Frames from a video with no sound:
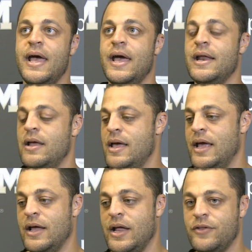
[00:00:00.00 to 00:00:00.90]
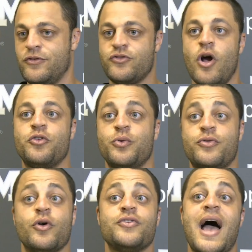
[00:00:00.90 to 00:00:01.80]
and it, it, starts with
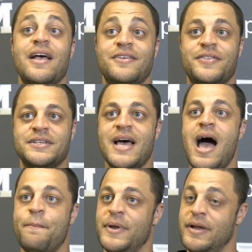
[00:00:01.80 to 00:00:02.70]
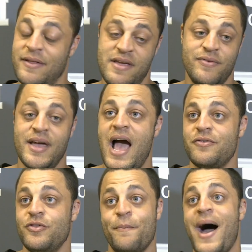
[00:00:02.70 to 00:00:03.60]
those guys at the top and, and even the
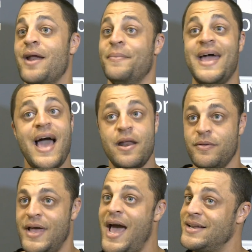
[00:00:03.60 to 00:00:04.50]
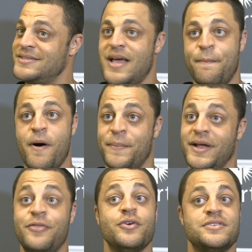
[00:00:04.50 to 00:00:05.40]
guys on the bottom they got to they got to step up and
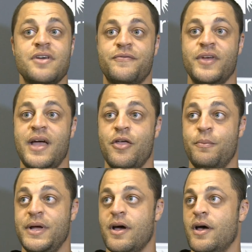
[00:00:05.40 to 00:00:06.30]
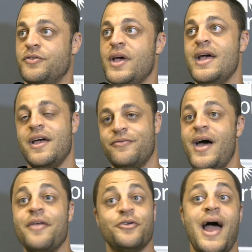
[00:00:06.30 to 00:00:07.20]
get their stuff together because if
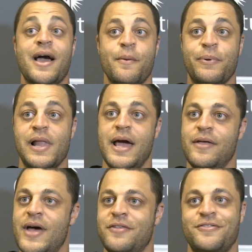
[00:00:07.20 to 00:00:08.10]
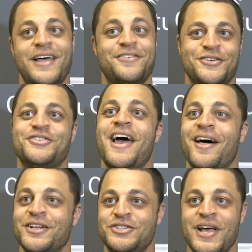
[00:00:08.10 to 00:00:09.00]
not they're not going to play and that's that's a
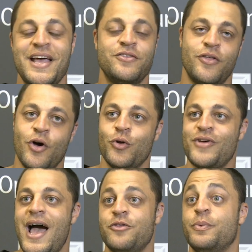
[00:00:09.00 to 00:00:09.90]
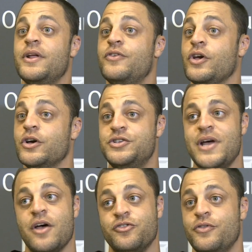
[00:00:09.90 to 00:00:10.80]
challenge to those guys but it's a good
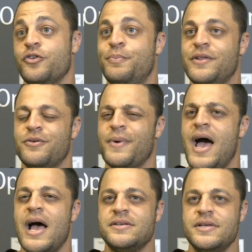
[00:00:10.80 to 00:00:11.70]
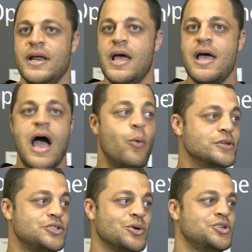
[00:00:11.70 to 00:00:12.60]
challenge and there's been some guys that i
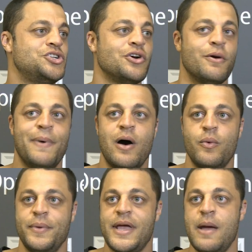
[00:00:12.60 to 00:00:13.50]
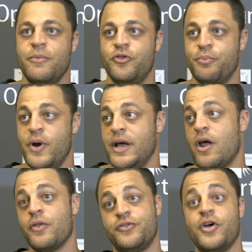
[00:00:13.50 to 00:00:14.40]
wasn't so sure about when we came in the spring and
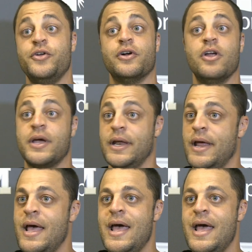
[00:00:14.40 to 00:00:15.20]
all of a sudden you're looking